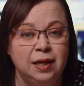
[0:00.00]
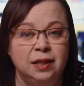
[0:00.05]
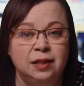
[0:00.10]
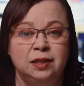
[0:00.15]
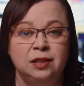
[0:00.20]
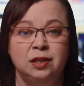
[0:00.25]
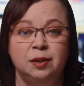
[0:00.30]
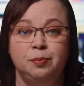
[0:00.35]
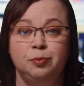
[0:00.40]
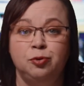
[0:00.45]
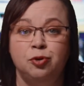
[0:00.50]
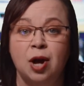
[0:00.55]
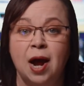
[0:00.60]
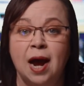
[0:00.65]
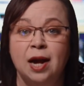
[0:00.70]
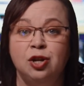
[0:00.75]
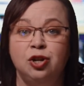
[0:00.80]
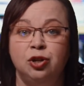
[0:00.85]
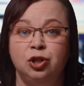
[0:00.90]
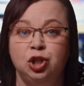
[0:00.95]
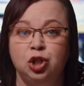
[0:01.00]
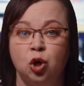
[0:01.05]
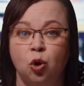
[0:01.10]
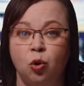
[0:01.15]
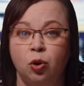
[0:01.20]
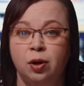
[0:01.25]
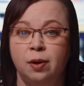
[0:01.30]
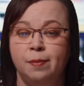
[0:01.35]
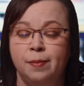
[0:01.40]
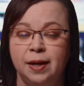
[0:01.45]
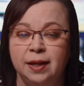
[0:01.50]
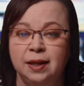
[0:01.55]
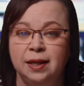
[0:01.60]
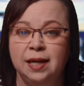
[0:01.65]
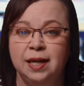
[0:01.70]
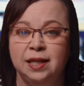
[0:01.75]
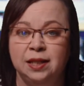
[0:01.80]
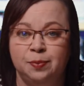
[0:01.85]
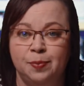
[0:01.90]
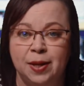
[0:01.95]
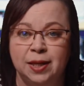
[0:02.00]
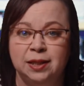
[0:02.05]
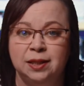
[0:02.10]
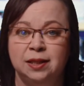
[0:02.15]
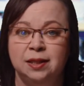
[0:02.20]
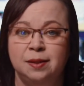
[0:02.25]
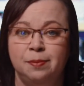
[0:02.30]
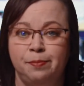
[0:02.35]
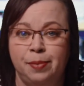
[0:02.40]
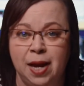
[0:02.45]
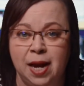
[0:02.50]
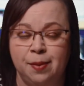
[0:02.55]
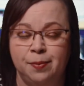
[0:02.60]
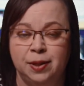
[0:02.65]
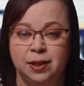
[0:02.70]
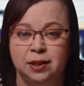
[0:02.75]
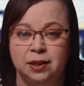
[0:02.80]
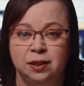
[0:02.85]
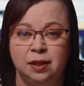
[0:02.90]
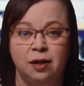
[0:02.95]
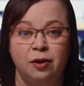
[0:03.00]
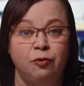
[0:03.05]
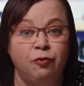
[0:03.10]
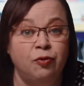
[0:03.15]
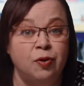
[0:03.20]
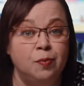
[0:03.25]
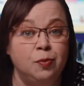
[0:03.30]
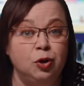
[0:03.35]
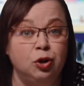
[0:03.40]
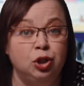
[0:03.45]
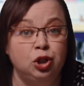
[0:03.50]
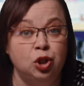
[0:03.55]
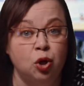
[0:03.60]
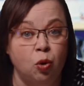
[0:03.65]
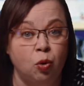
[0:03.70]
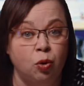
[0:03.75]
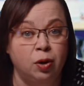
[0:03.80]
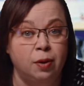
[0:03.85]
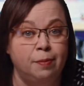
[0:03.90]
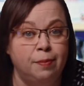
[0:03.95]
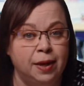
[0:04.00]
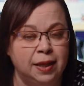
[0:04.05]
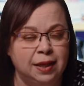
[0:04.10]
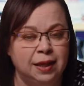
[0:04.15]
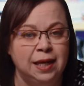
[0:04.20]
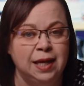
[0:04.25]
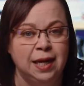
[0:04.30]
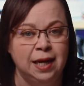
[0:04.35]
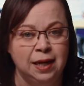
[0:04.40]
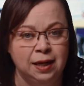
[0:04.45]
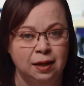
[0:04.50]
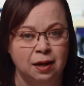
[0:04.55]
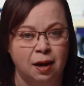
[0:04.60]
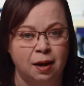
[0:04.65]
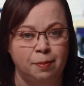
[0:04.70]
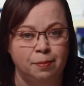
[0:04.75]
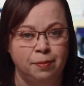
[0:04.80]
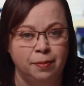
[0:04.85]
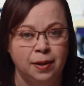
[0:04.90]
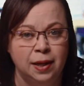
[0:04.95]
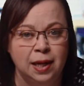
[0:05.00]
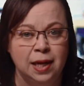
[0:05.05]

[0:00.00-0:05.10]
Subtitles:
Subtract your total monthly expenses and payments from your total monthly income,